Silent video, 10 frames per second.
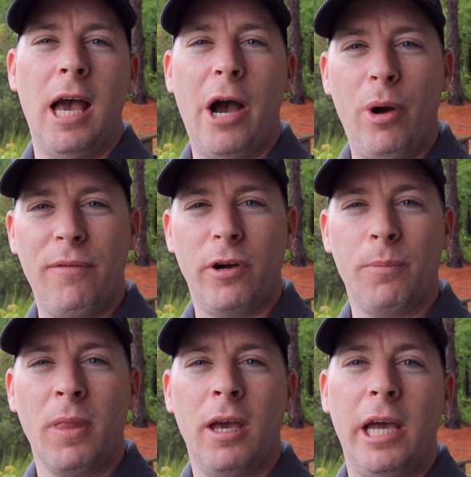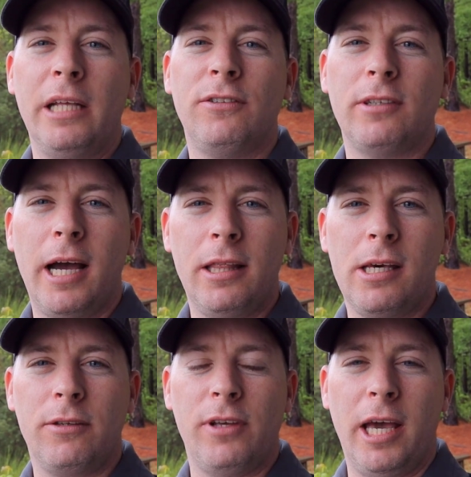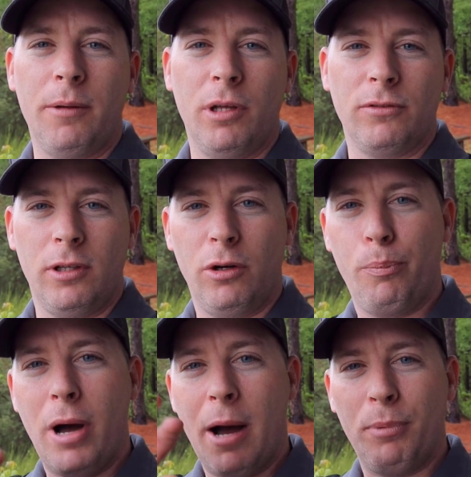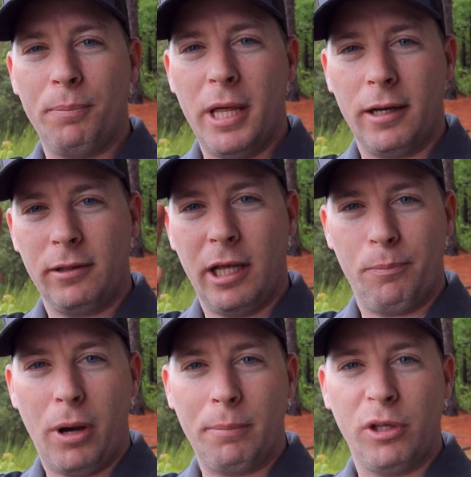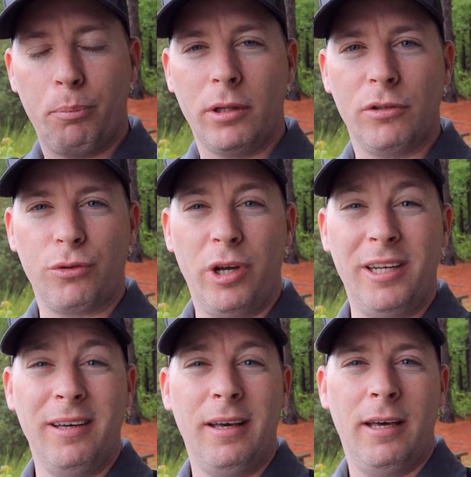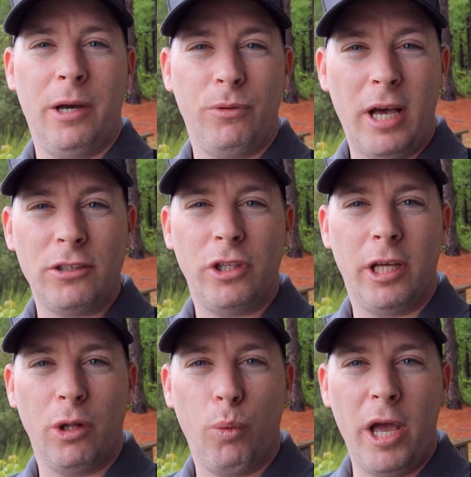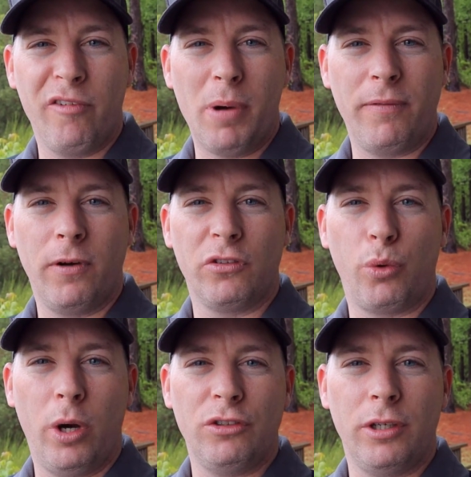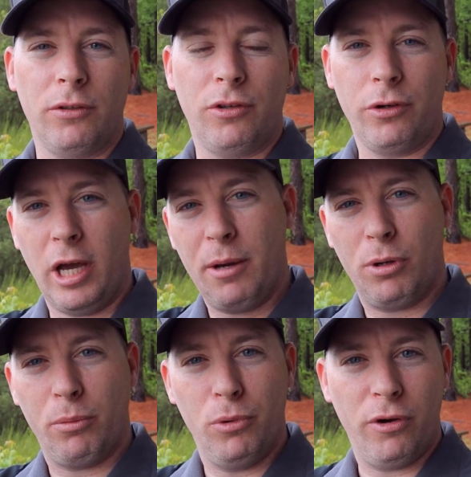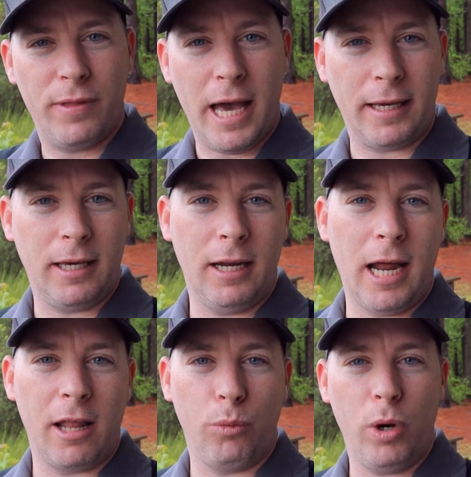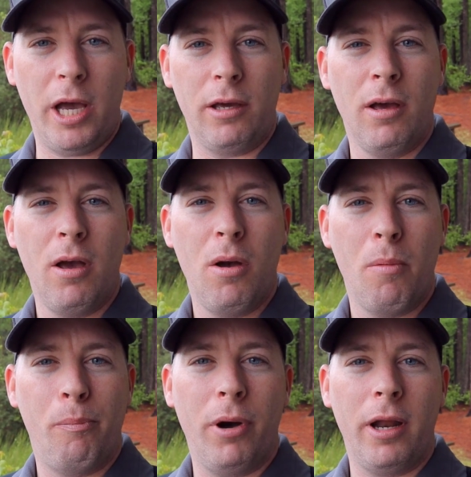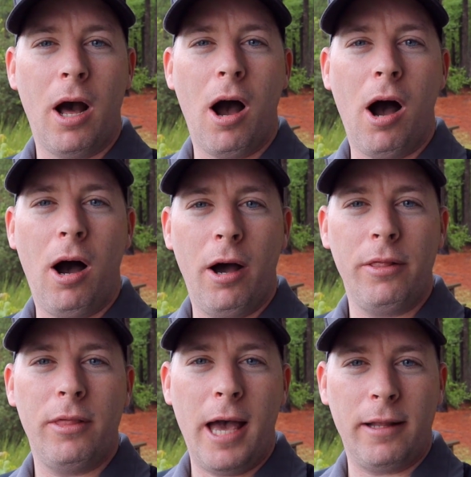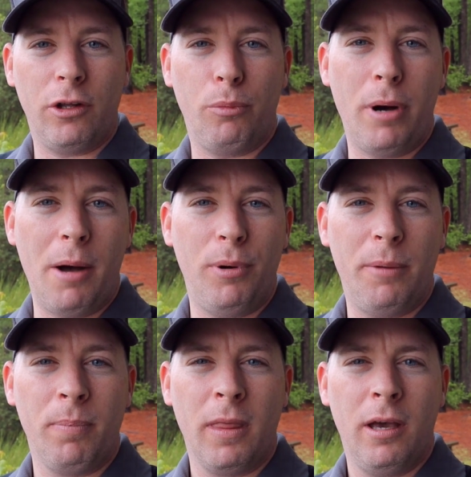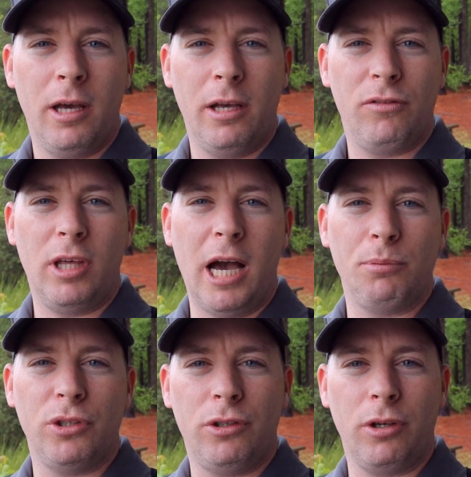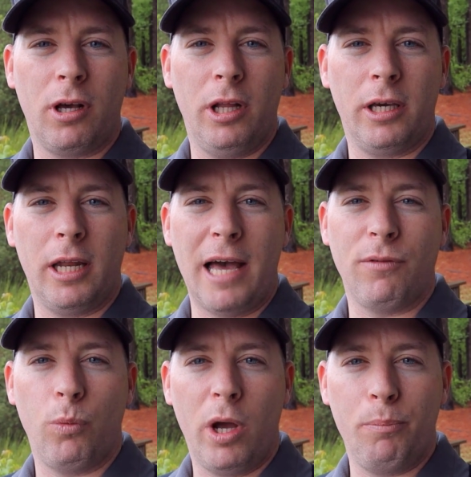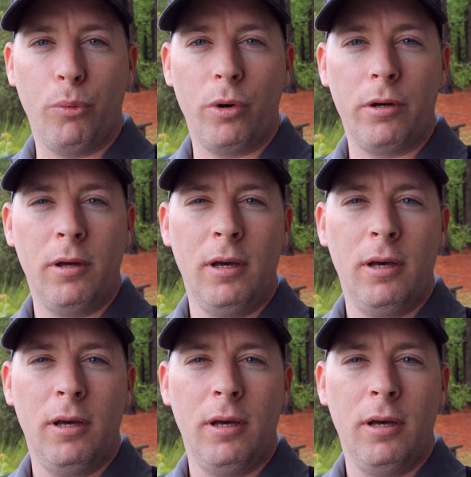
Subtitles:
However, inside the exam, there's a little pop-up that pops up on the screen. It was actually in the way of my first question, so you're able to move that and get it out of the way, but on that little pop-up is the option to click and have a whiteboard.